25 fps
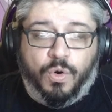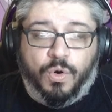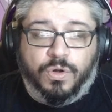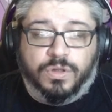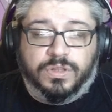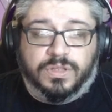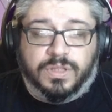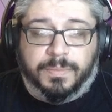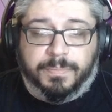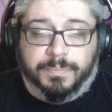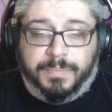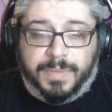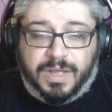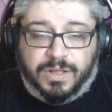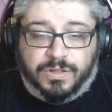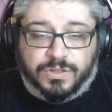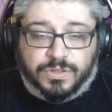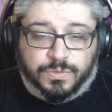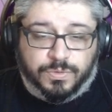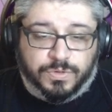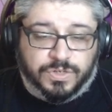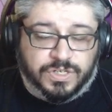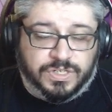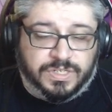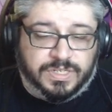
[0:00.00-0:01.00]
Or the
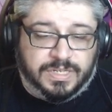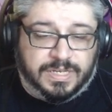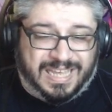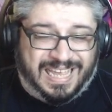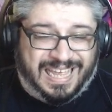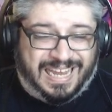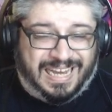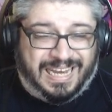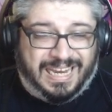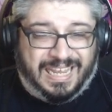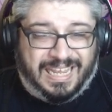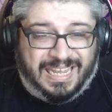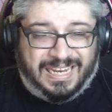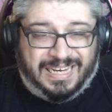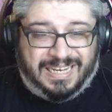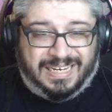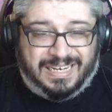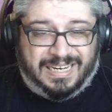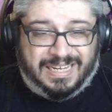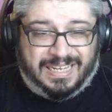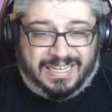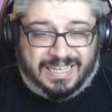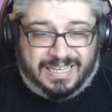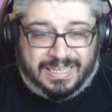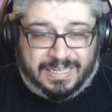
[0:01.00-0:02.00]
mount, which is again
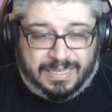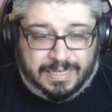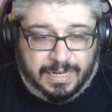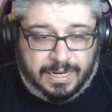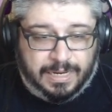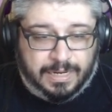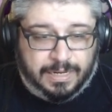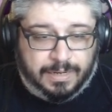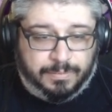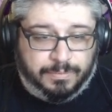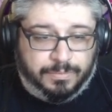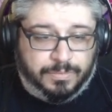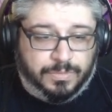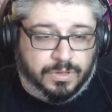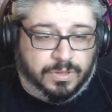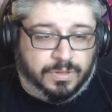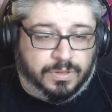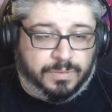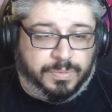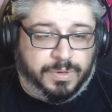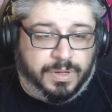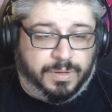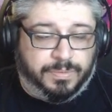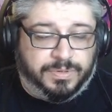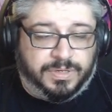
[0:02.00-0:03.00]
in the game.
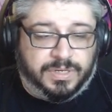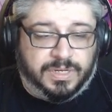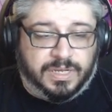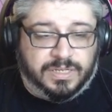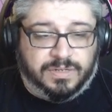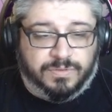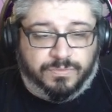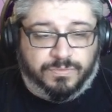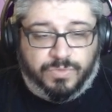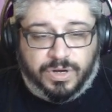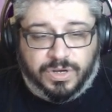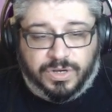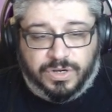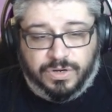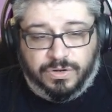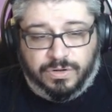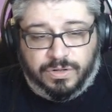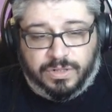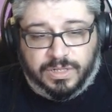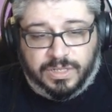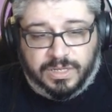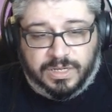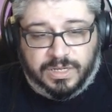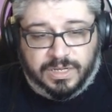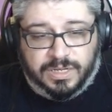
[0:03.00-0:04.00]
You'll be able to get some red
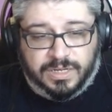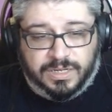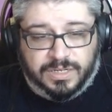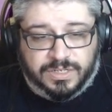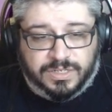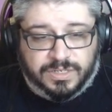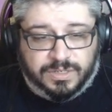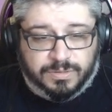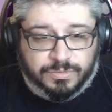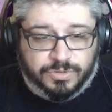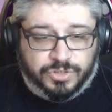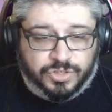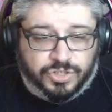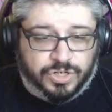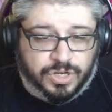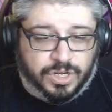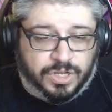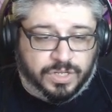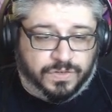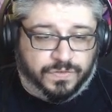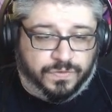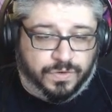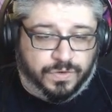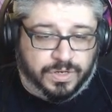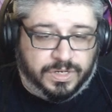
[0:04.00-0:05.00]
nucleus, some
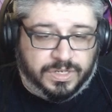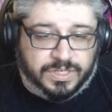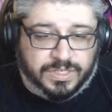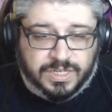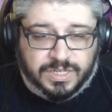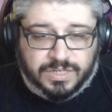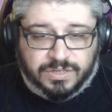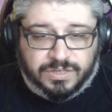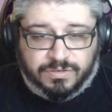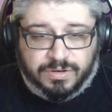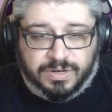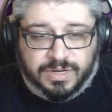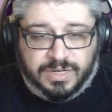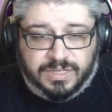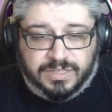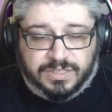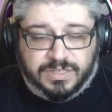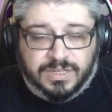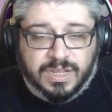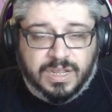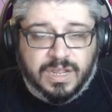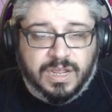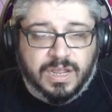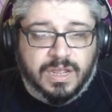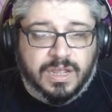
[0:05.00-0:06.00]
shards for
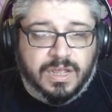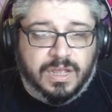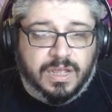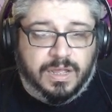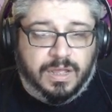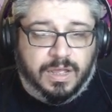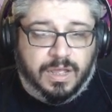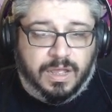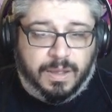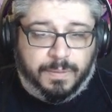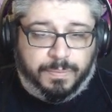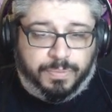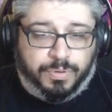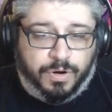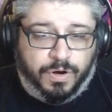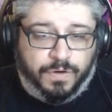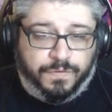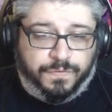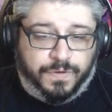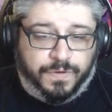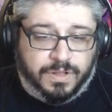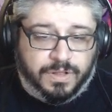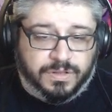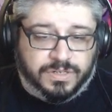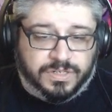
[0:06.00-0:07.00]
accessories, uh,
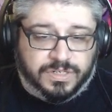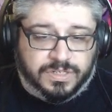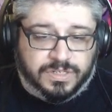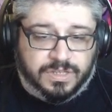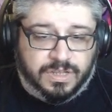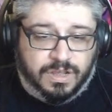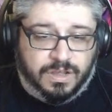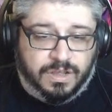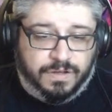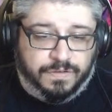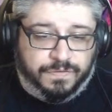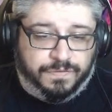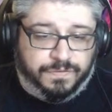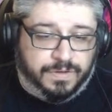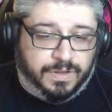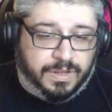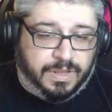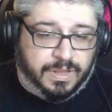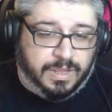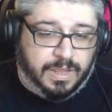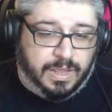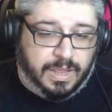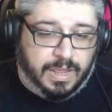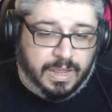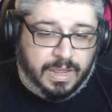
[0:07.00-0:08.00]
profile stuff,
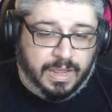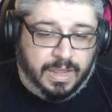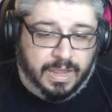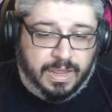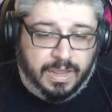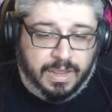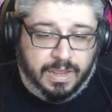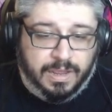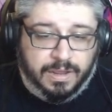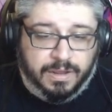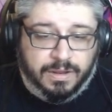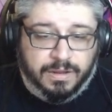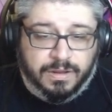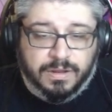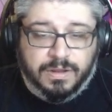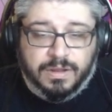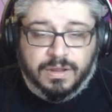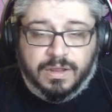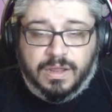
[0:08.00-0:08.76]
a hair,